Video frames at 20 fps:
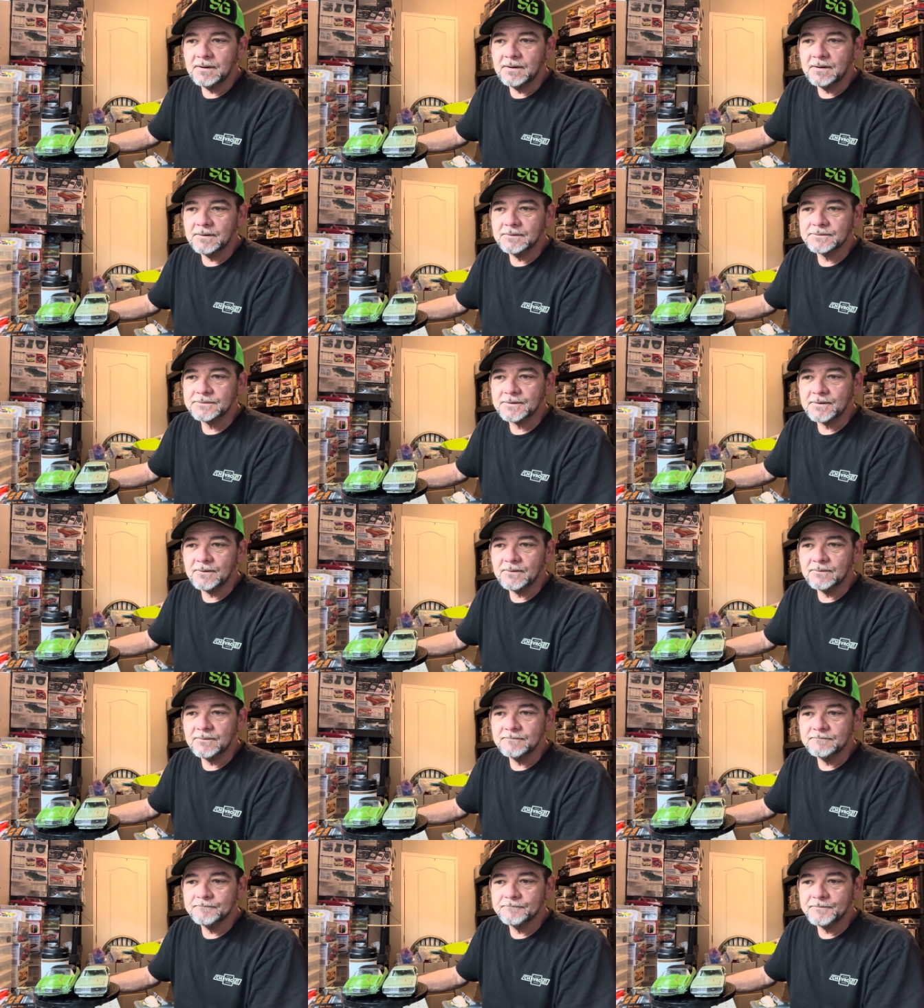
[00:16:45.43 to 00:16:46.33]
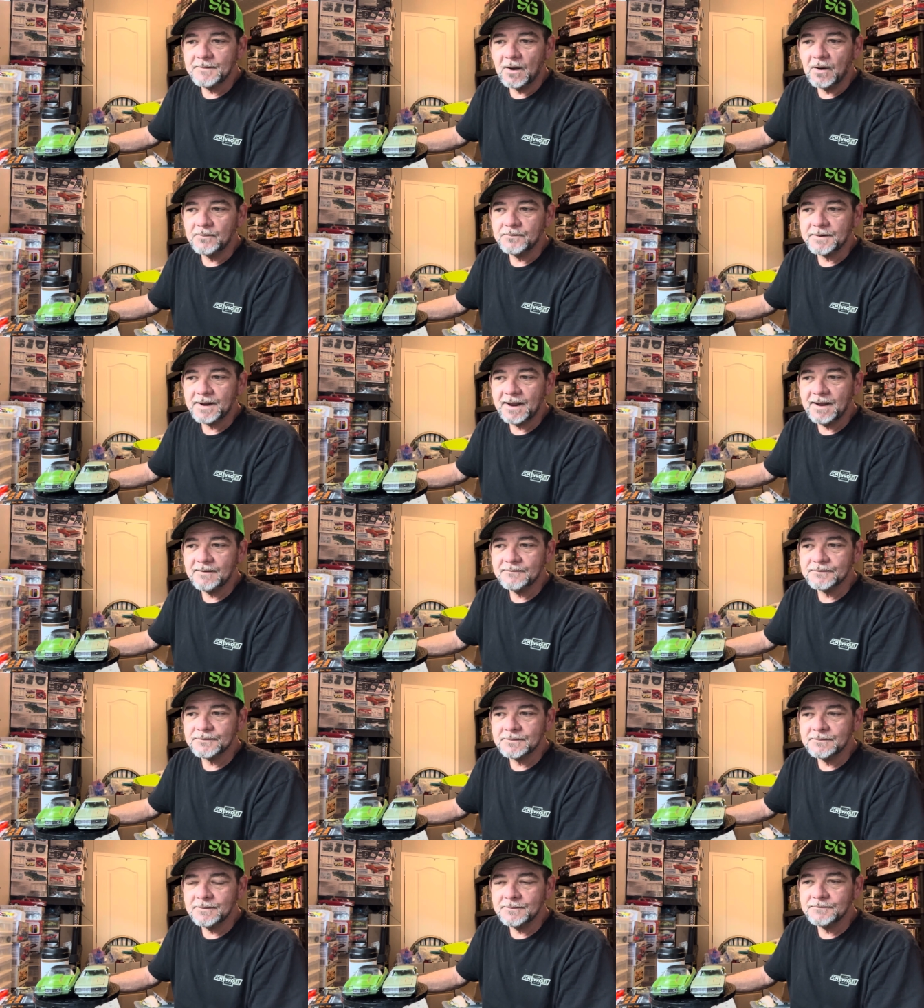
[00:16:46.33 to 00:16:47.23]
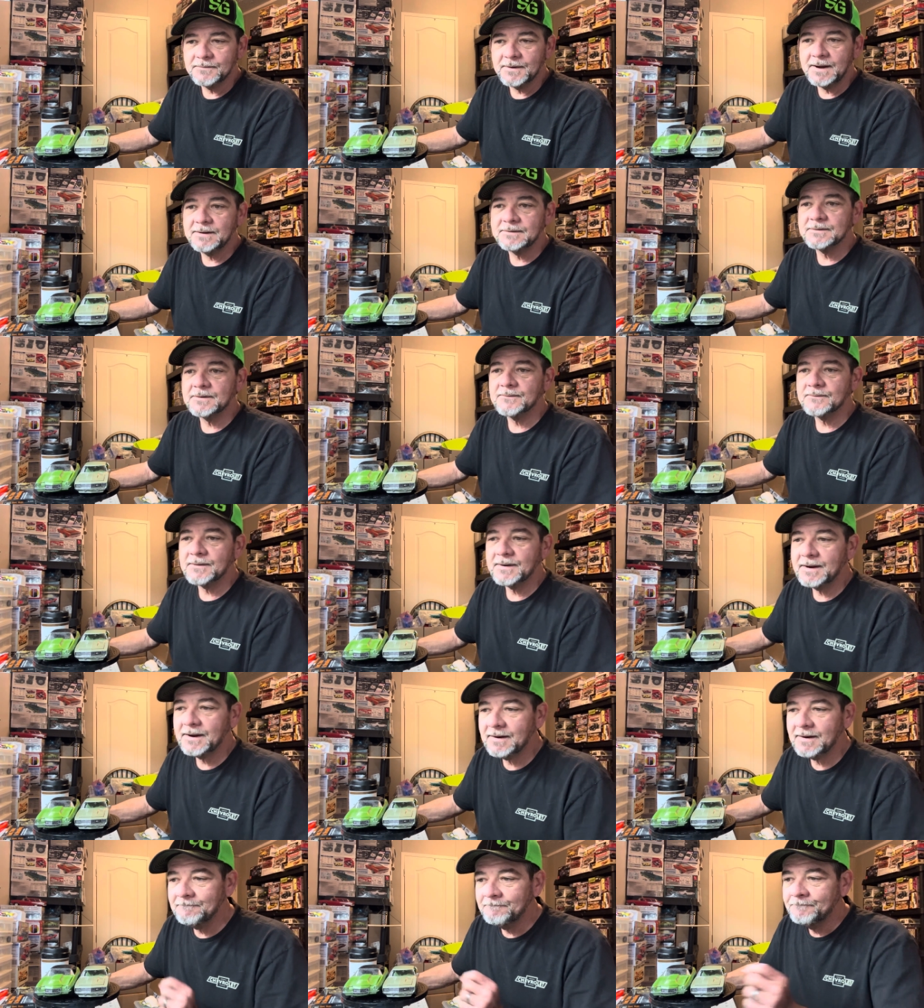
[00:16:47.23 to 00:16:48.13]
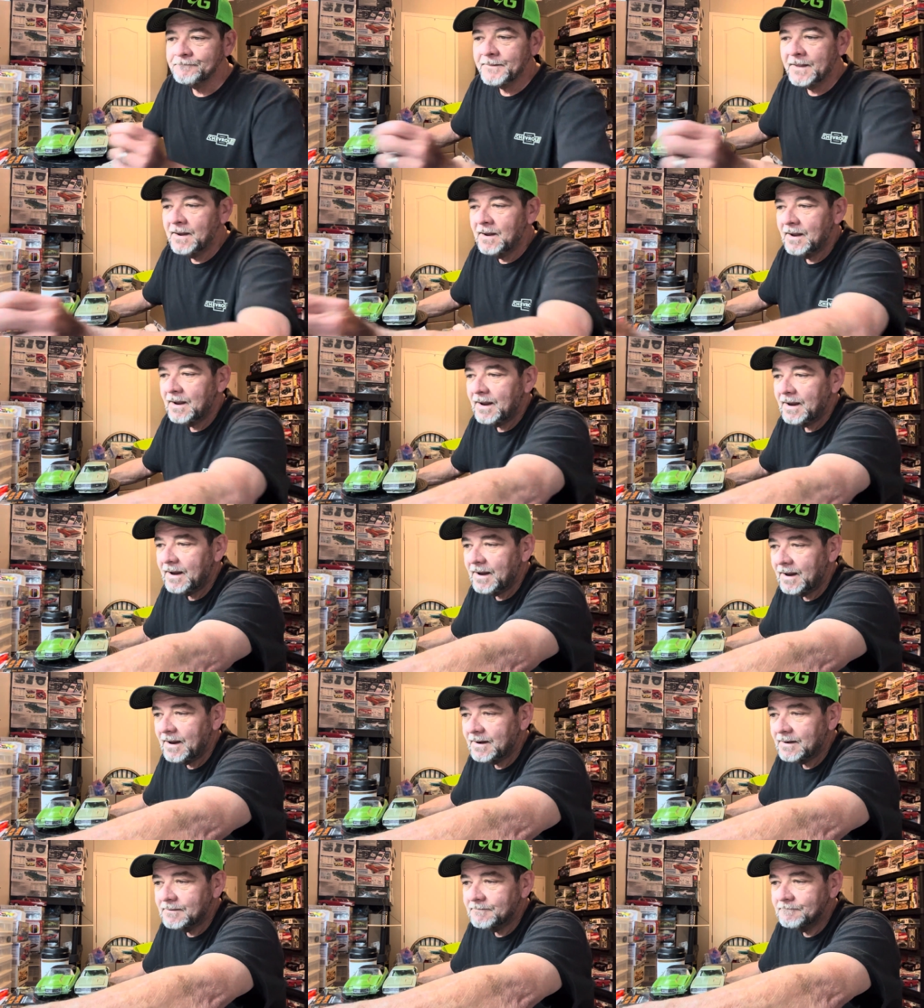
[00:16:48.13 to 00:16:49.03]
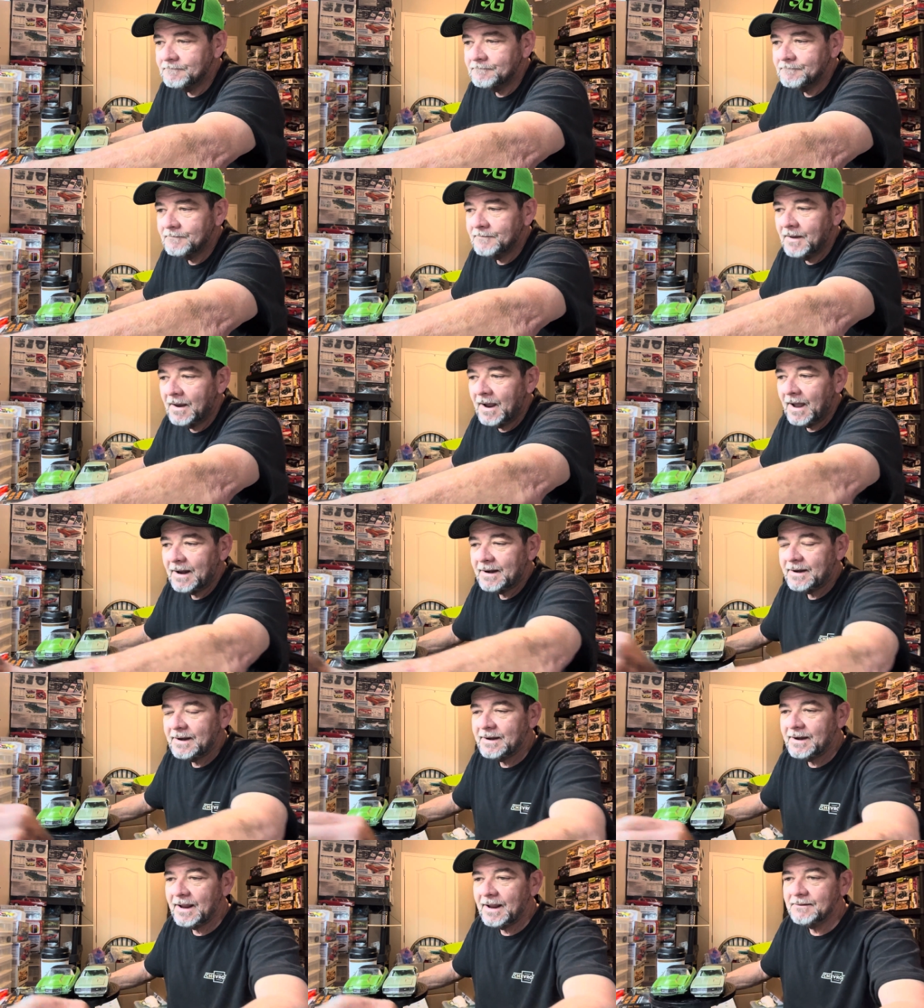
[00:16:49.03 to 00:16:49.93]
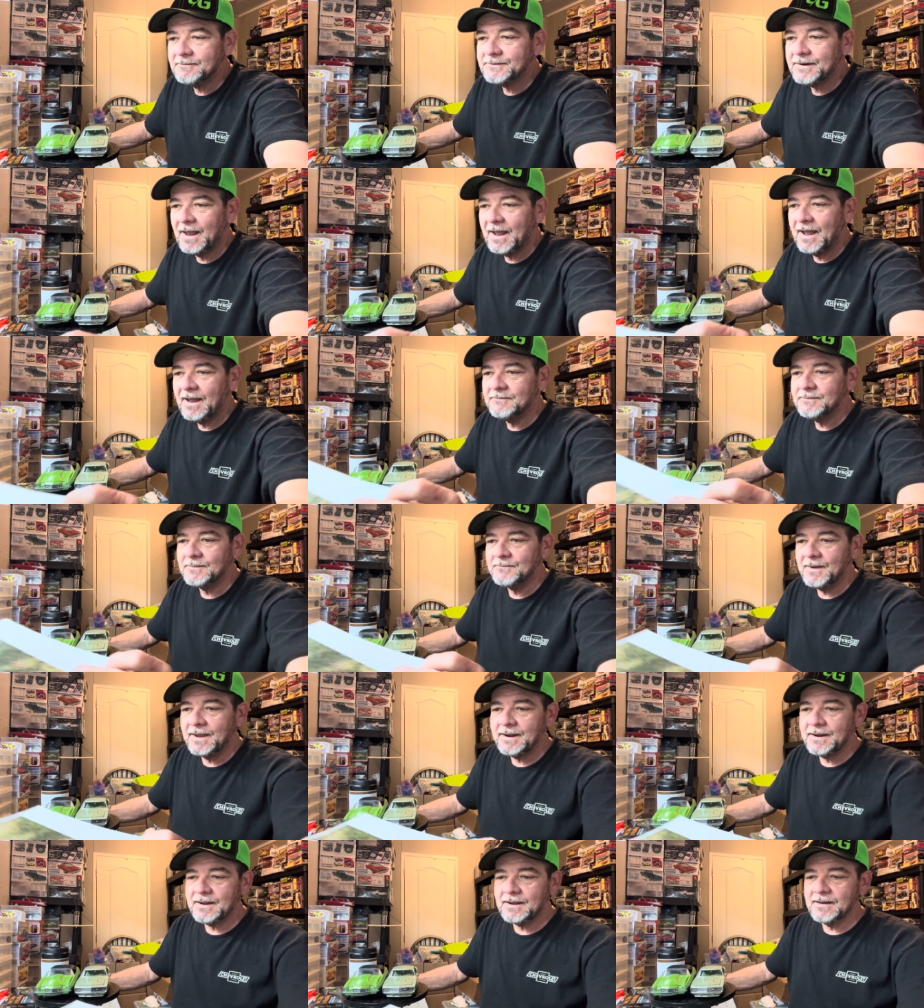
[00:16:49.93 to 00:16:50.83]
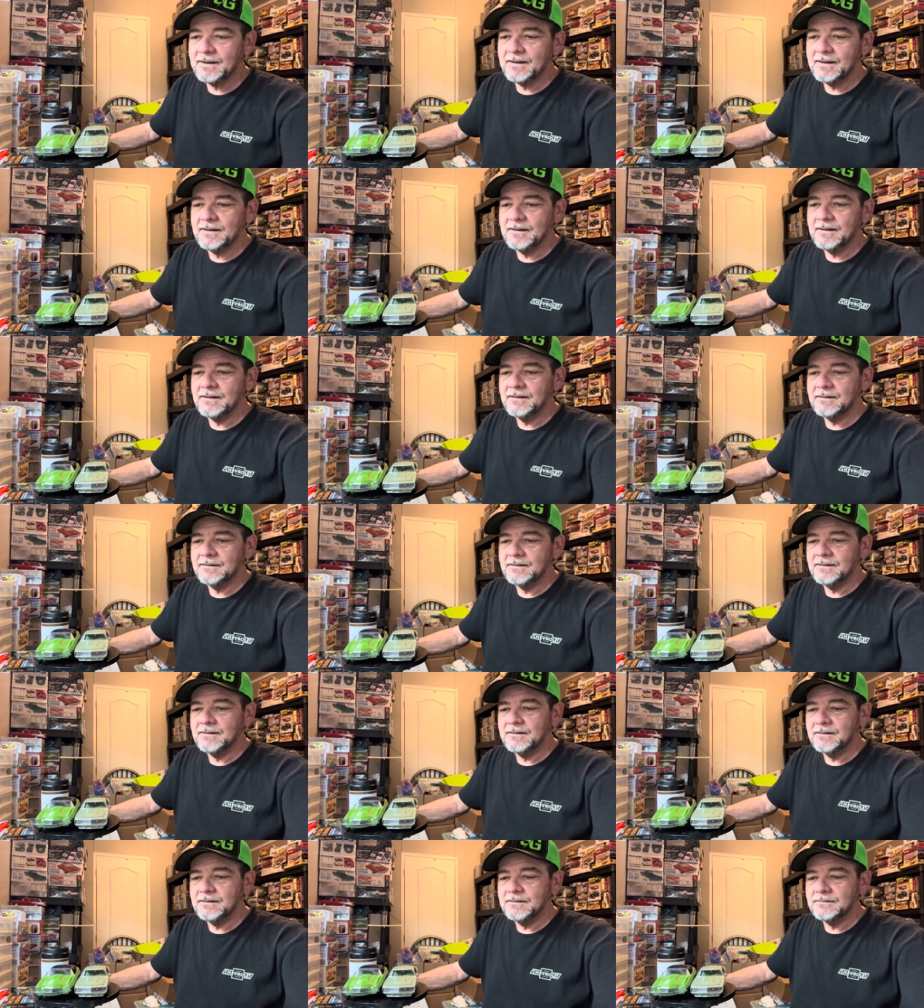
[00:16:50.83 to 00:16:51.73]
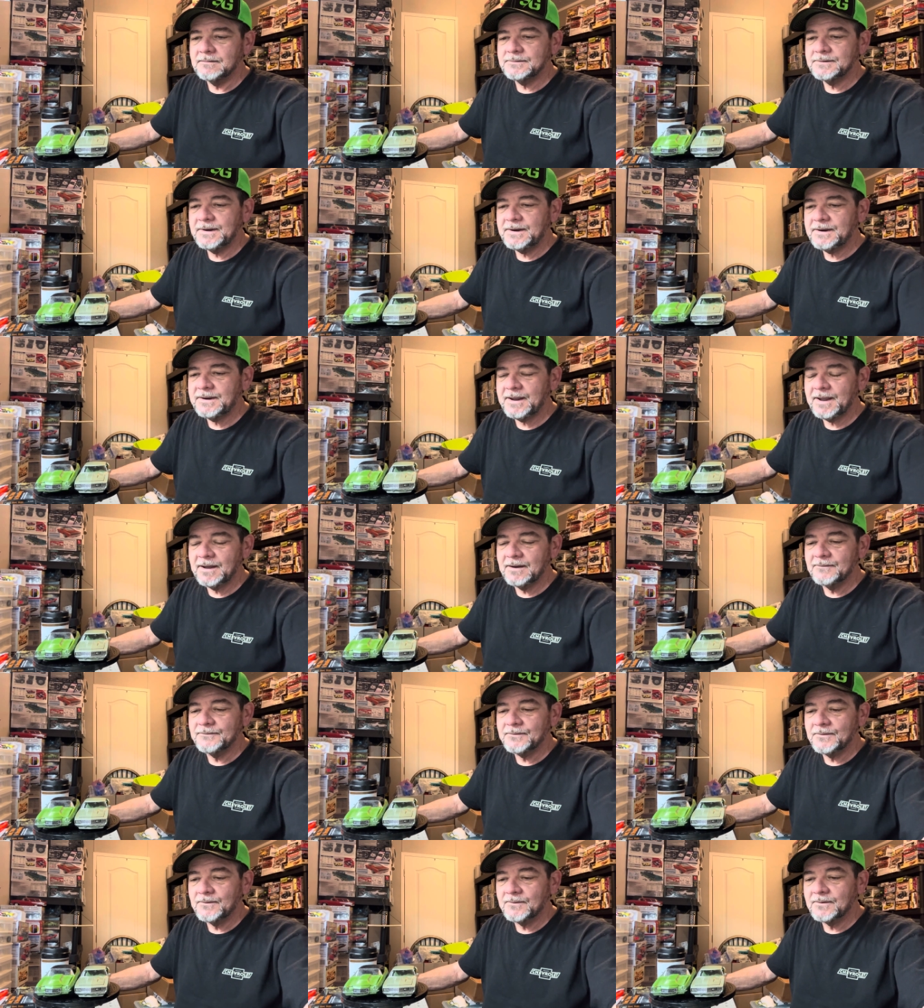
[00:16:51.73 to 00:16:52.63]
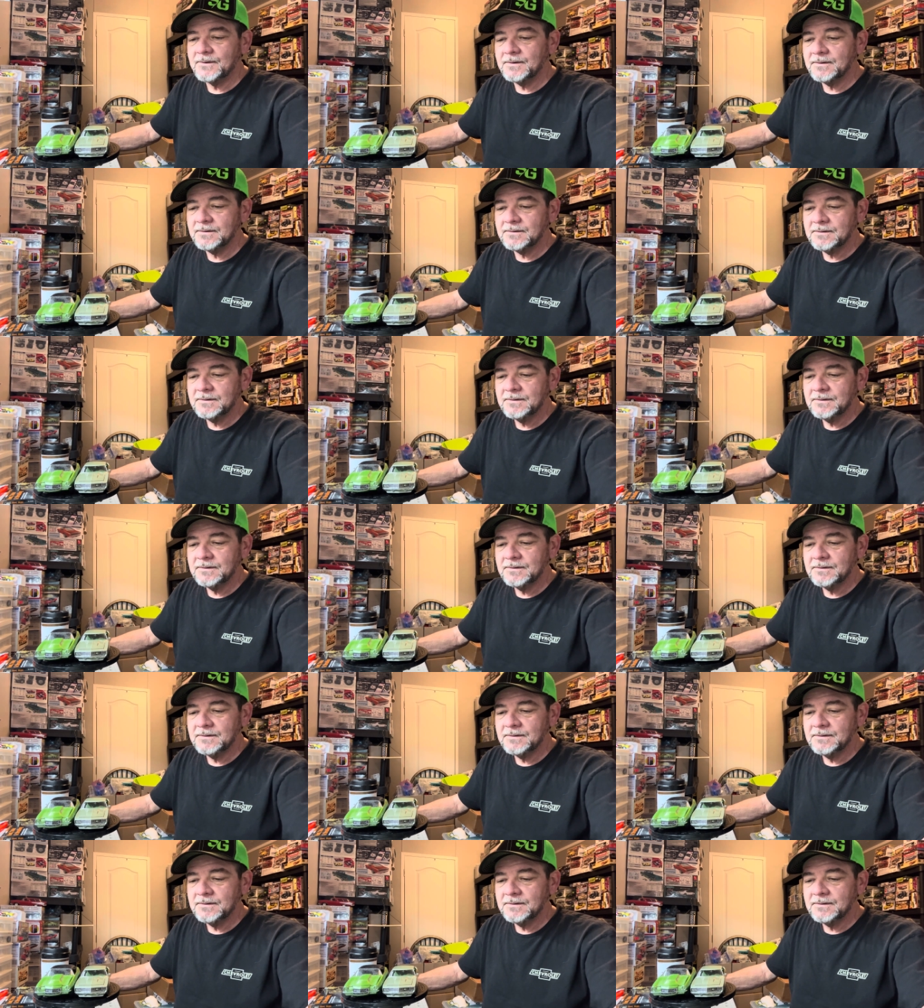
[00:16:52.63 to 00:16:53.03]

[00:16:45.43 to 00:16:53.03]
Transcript: So I hope to have some updates on that. And I didn't have time to make a decal for it.